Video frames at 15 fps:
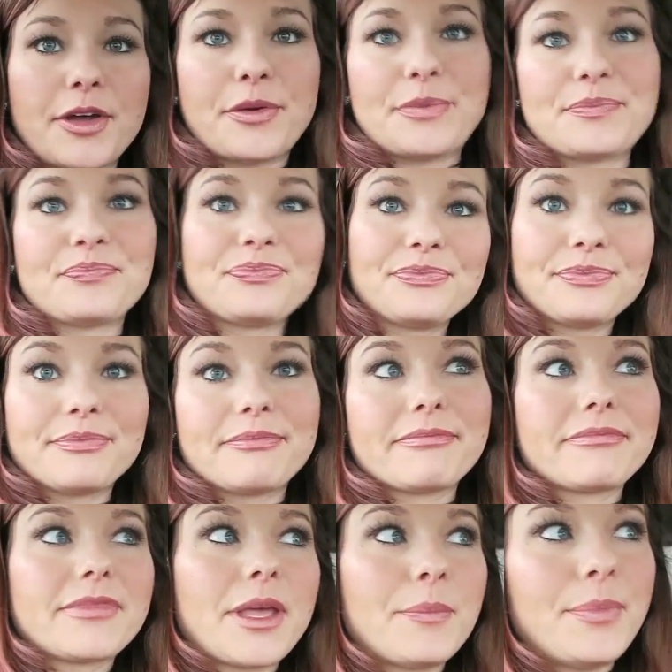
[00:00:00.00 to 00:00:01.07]
So,
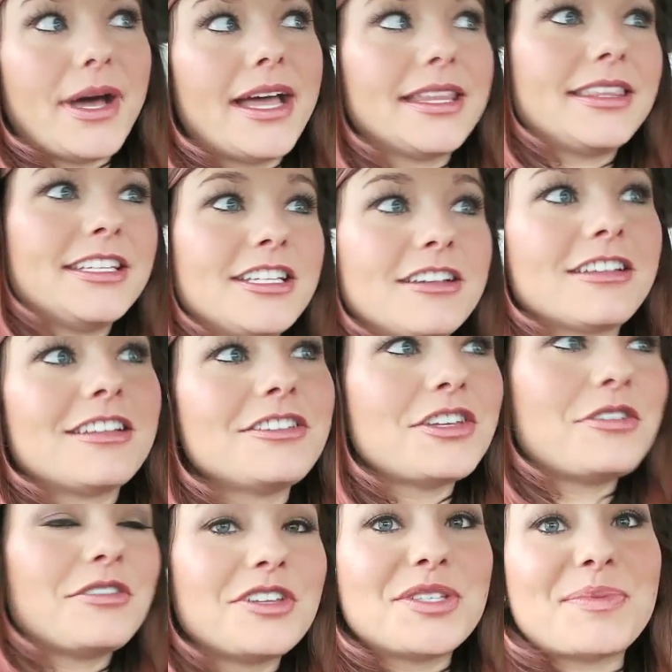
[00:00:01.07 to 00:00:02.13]
but the Dunkin'
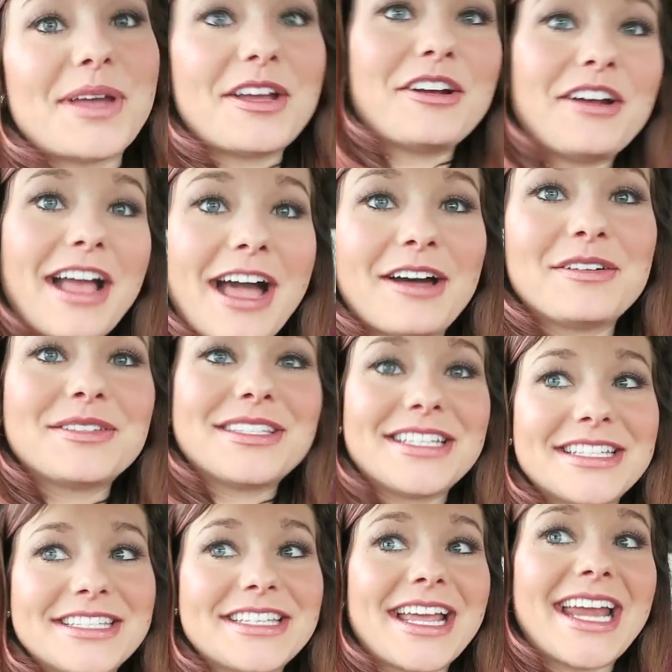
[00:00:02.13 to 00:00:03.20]
Donuts by her house
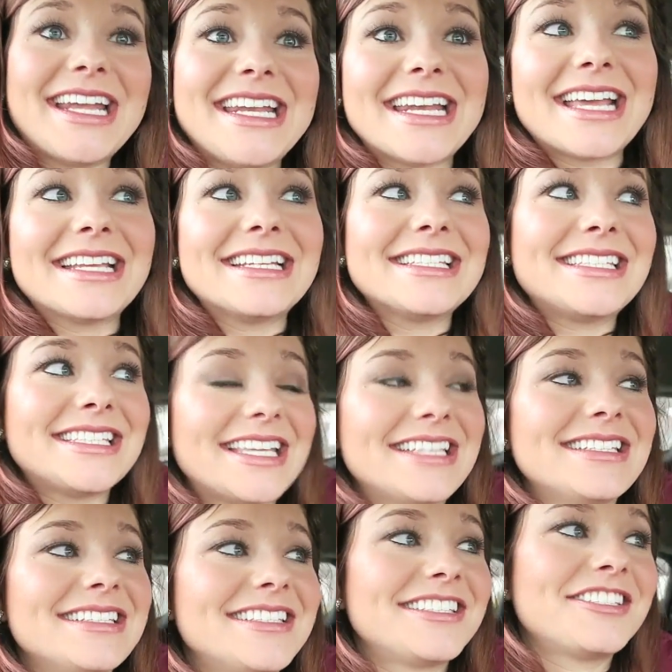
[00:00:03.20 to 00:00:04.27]
is 99
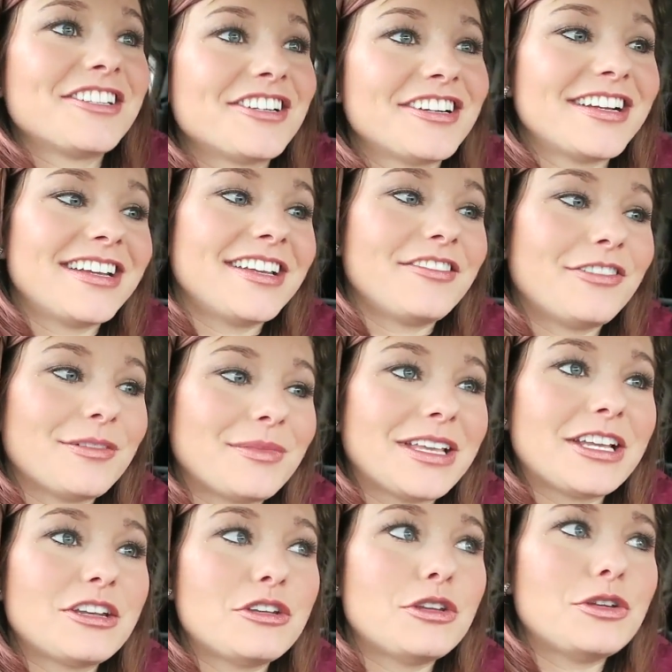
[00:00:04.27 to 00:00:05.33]
cents during from
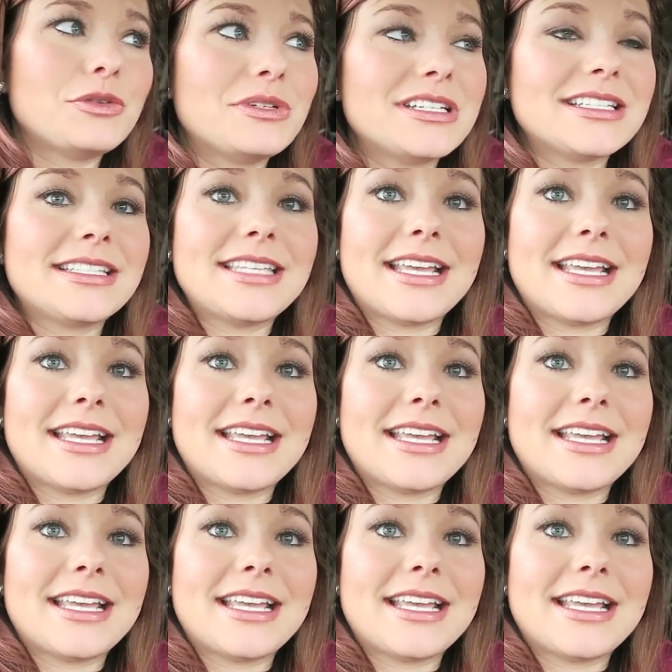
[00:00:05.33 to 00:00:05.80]
like noon to